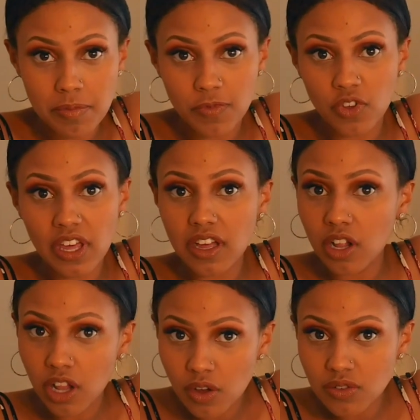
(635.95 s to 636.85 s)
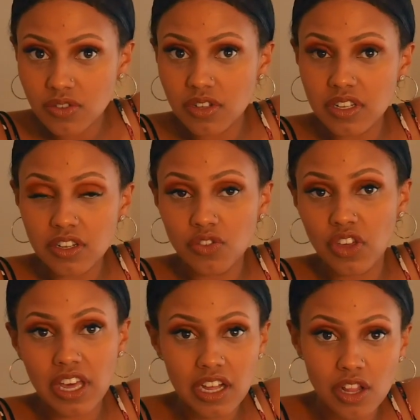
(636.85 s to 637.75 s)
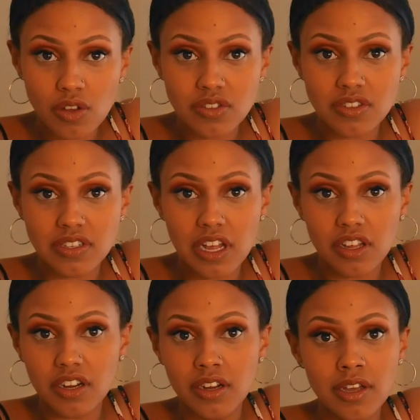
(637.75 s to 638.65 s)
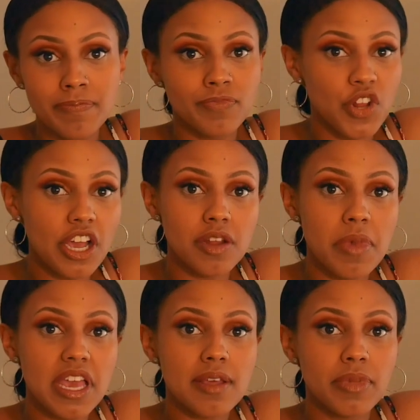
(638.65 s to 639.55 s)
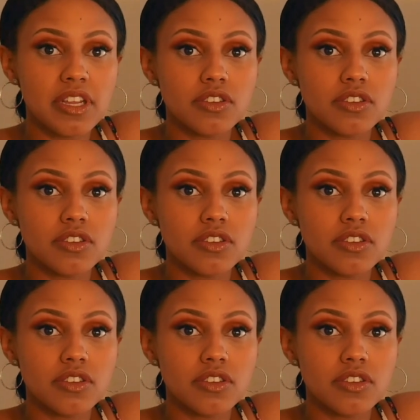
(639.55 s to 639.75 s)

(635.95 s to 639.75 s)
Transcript: If you can't close the deal, if you can't close the seller, you're not going to make any money.